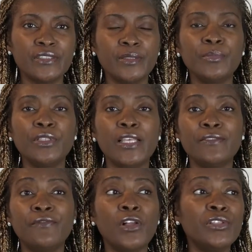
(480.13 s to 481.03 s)
simple as
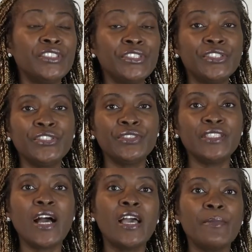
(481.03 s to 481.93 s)
volunteering your
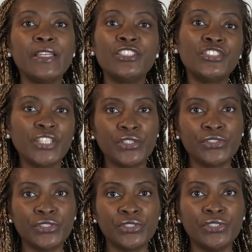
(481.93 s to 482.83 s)
time at a
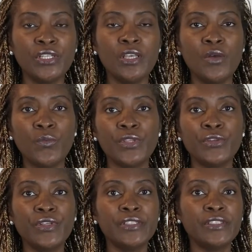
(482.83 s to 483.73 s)
shelter,
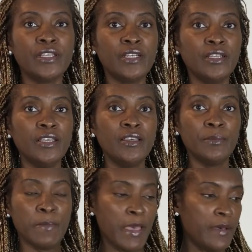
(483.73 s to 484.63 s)
whether it's a
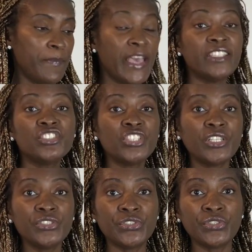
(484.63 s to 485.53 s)
pet
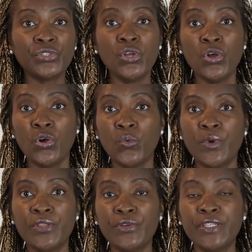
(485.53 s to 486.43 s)
shelter or
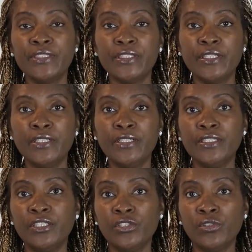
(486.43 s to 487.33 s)
whether it's
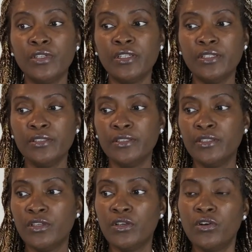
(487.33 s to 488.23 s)
a
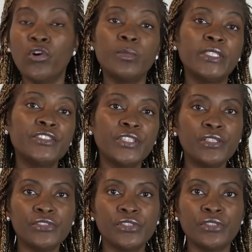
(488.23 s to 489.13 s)
homeless
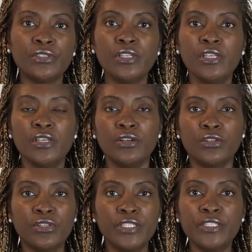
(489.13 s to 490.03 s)
shelter,
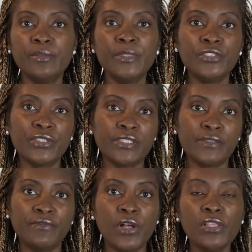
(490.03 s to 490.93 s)
or it could be just
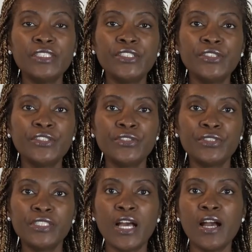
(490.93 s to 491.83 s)
volunteering your
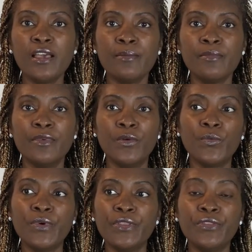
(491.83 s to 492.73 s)
time
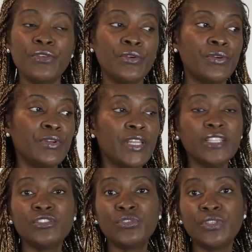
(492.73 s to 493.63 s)
with your
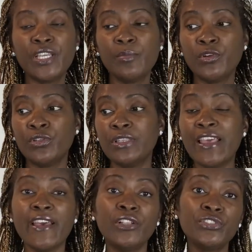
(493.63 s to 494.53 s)
next door neighbor,
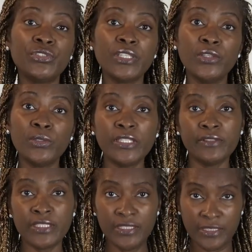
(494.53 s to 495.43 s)
the elderly who lives
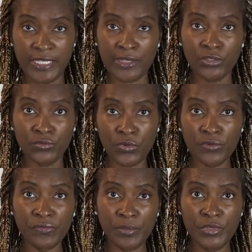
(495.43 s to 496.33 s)
down the road
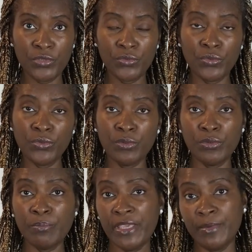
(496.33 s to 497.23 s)
from you who
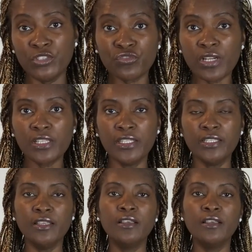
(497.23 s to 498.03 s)
may be struggling.